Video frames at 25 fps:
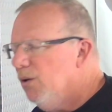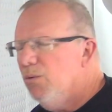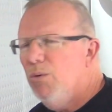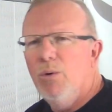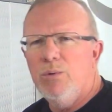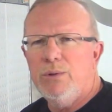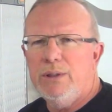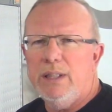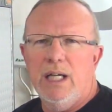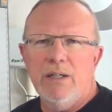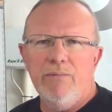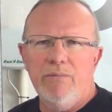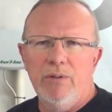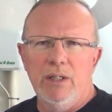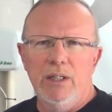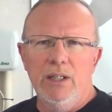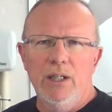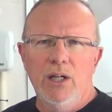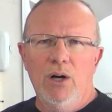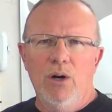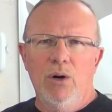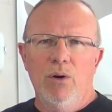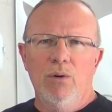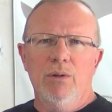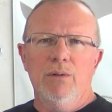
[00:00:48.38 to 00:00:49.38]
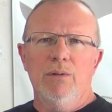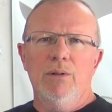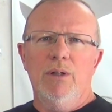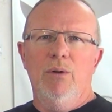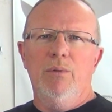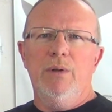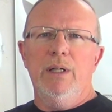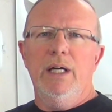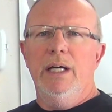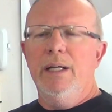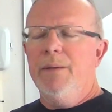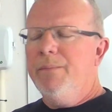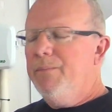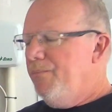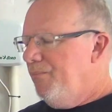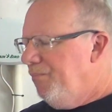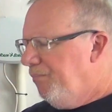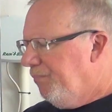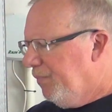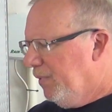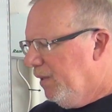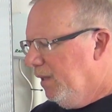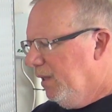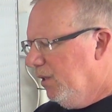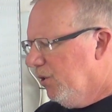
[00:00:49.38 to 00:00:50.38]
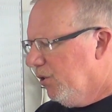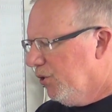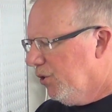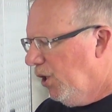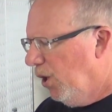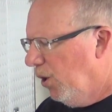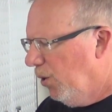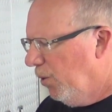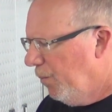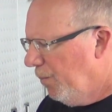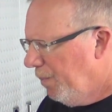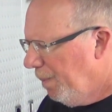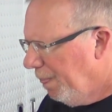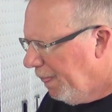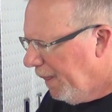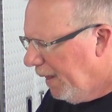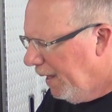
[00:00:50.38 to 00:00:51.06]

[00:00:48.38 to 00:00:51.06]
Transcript: won't take very long, okay? So